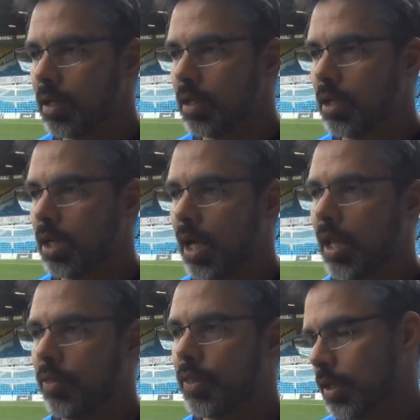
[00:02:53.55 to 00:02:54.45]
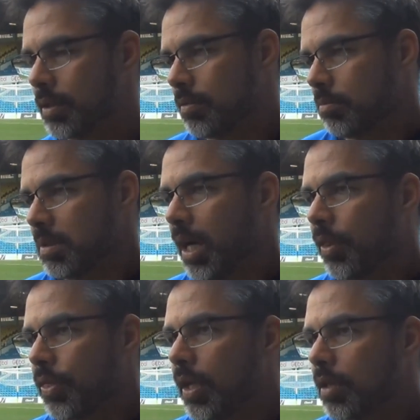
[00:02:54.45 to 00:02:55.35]
And
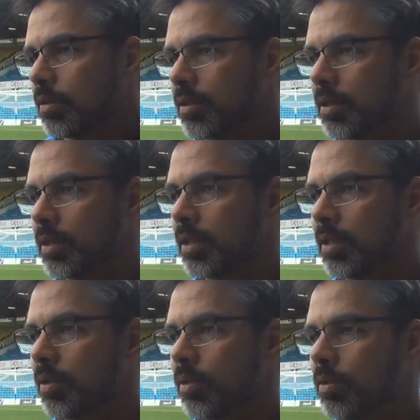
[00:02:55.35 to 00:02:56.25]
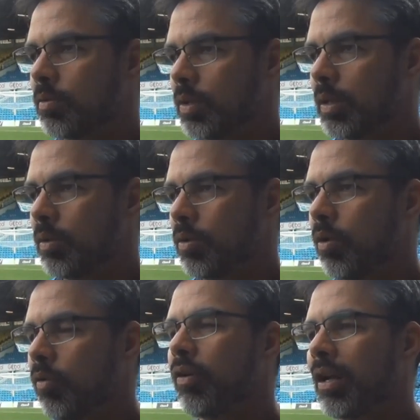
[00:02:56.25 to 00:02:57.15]
I think we
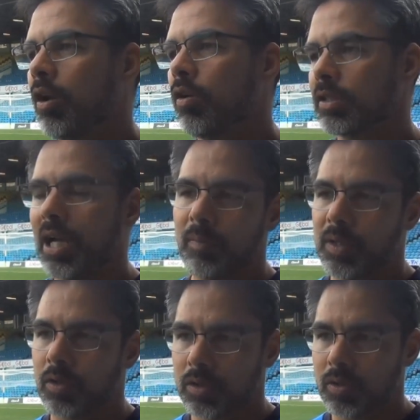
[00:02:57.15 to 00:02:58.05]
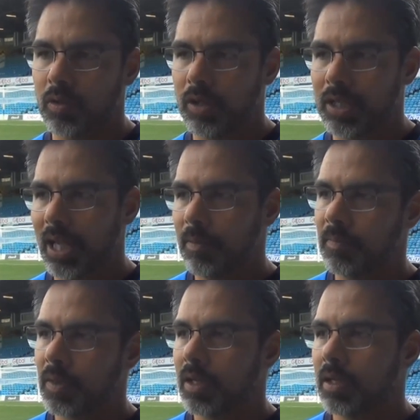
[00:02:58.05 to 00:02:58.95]
over a long time we controlled the
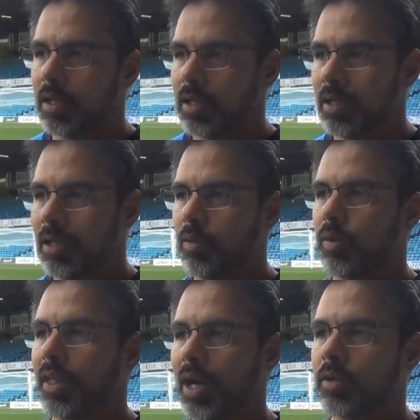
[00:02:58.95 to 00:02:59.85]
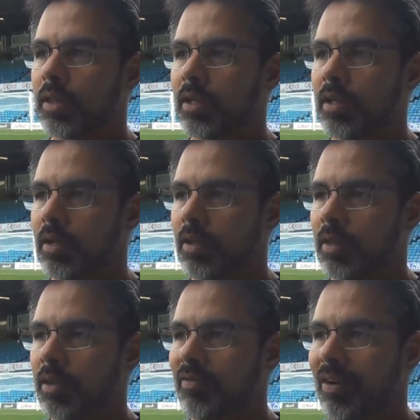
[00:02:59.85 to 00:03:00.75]
game without
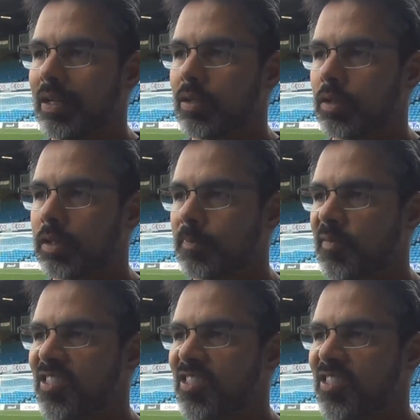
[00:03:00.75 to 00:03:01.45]
the very good